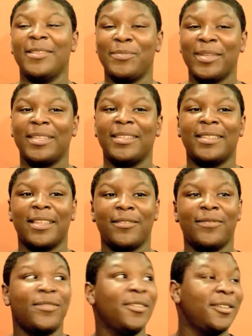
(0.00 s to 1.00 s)
Being
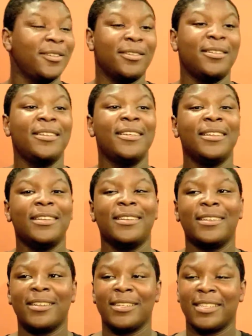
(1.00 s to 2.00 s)
safe here,
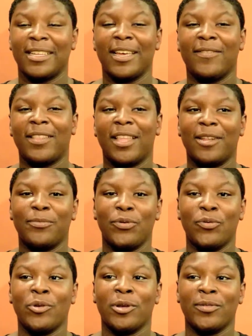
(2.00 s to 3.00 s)
because they have a lot of
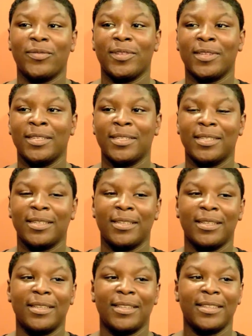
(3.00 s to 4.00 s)
programs for us.
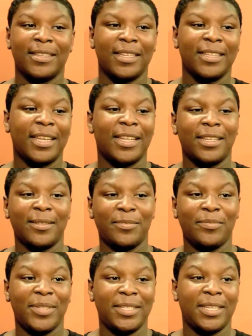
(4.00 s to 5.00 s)
That's how to
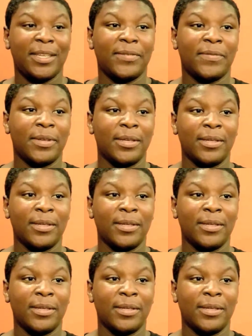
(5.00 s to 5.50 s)
be safe.